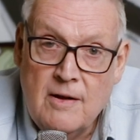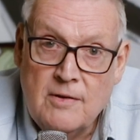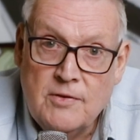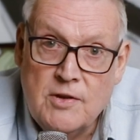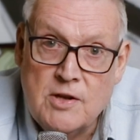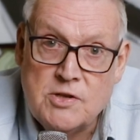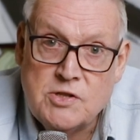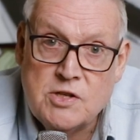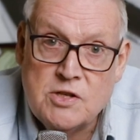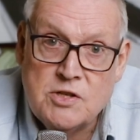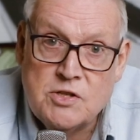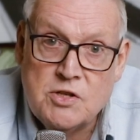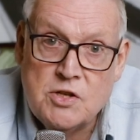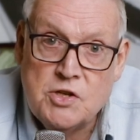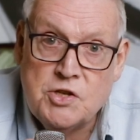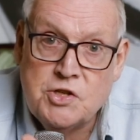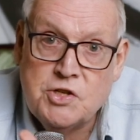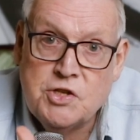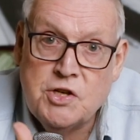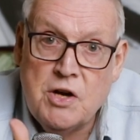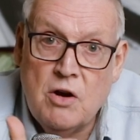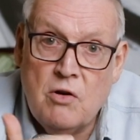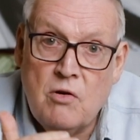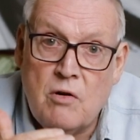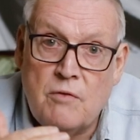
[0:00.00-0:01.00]
This is the
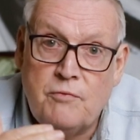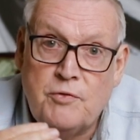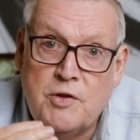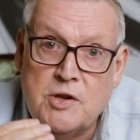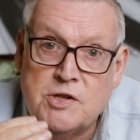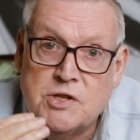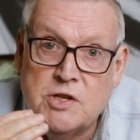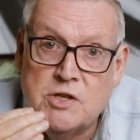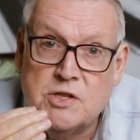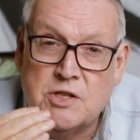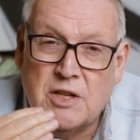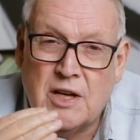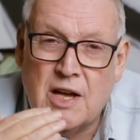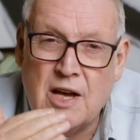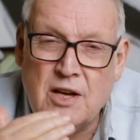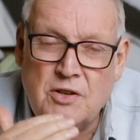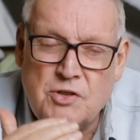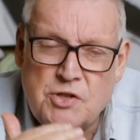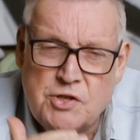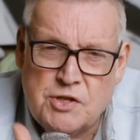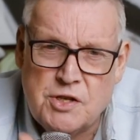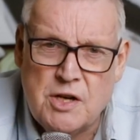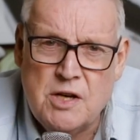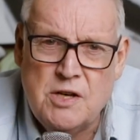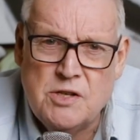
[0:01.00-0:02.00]
sheriff. This is
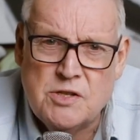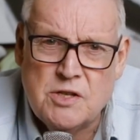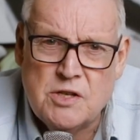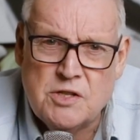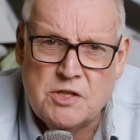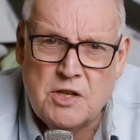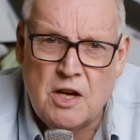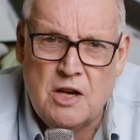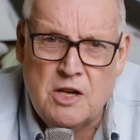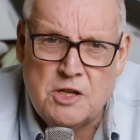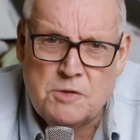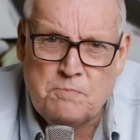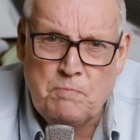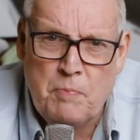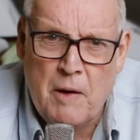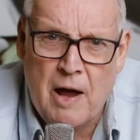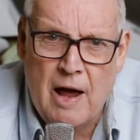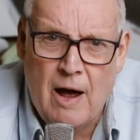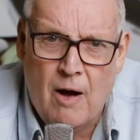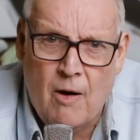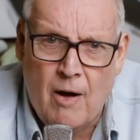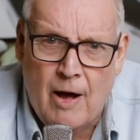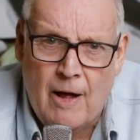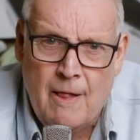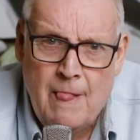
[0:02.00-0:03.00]
King Jesus in his
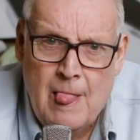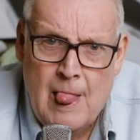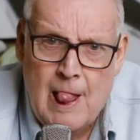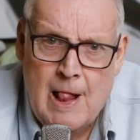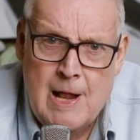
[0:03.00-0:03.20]
power